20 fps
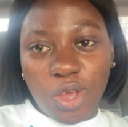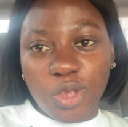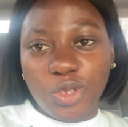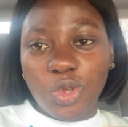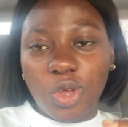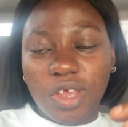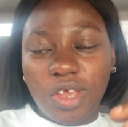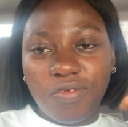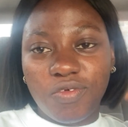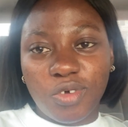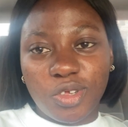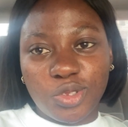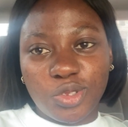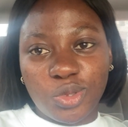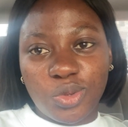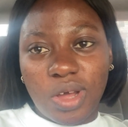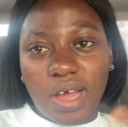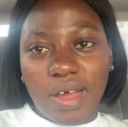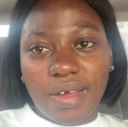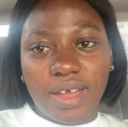So if you want
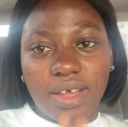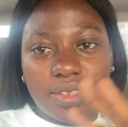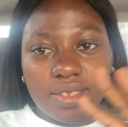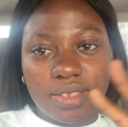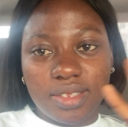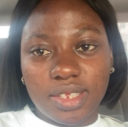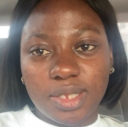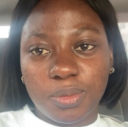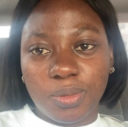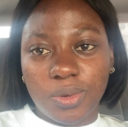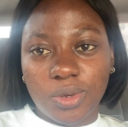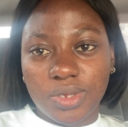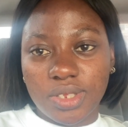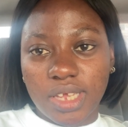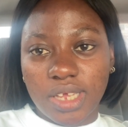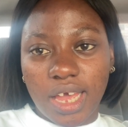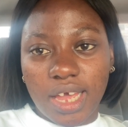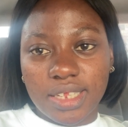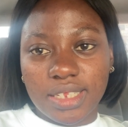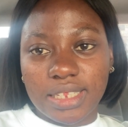to know how I got to this
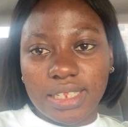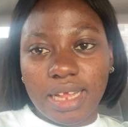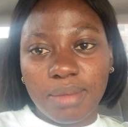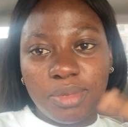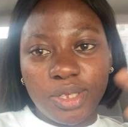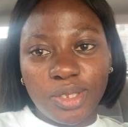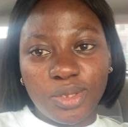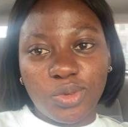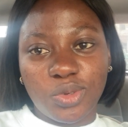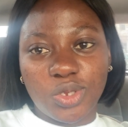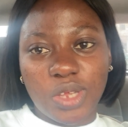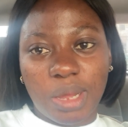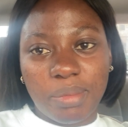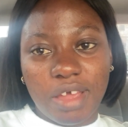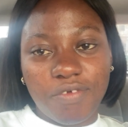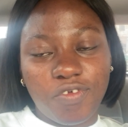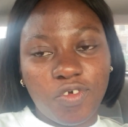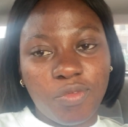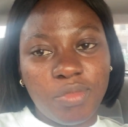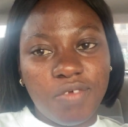process, let me know, so I
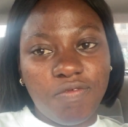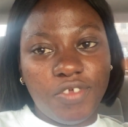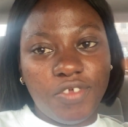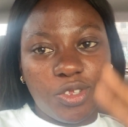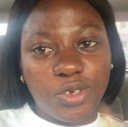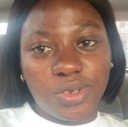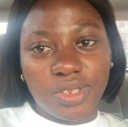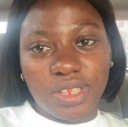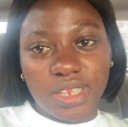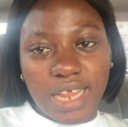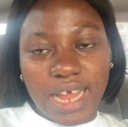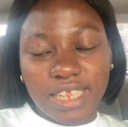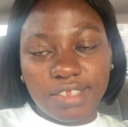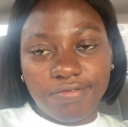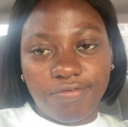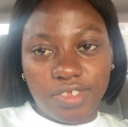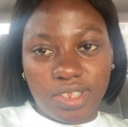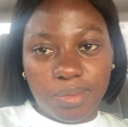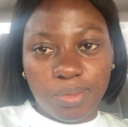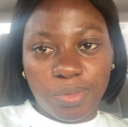might film a video on that
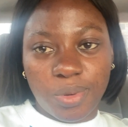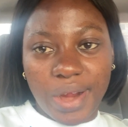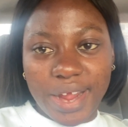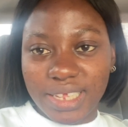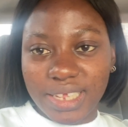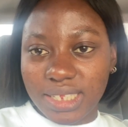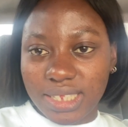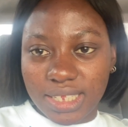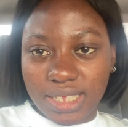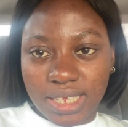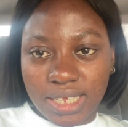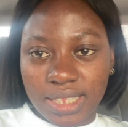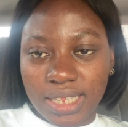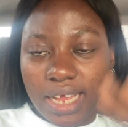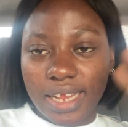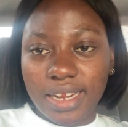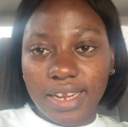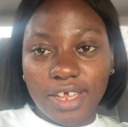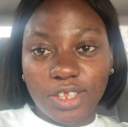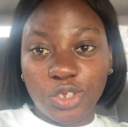for the pricing
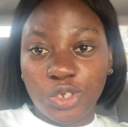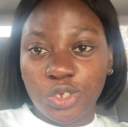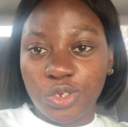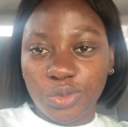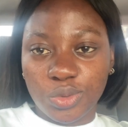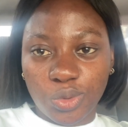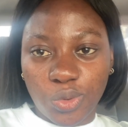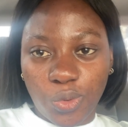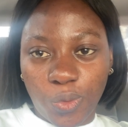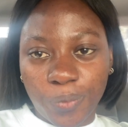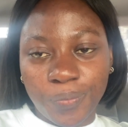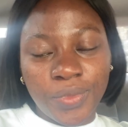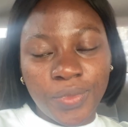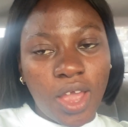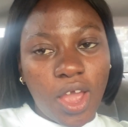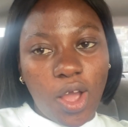and let you know.